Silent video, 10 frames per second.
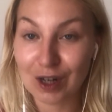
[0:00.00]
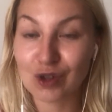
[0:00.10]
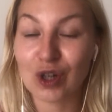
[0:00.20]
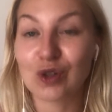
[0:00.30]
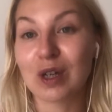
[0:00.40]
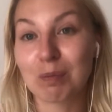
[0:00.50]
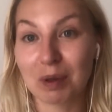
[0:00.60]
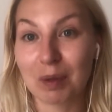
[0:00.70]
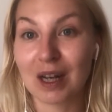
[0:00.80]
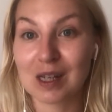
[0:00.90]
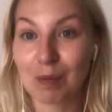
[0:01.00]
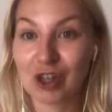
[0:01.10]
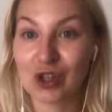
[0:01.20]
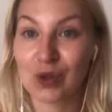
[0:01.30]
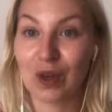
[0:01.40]
and try to implement as
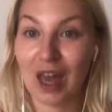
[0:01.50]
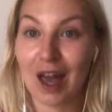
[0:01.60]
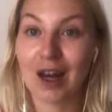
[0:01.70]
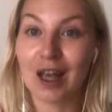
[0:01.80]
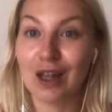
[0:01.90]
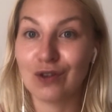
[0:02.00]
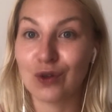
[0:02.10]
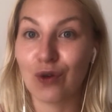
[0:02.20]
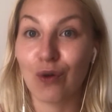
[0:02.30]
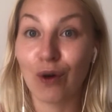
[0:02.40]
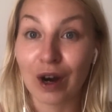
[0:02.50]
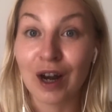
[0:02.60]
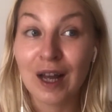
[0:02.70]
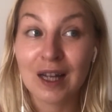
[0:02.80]
much as you can into your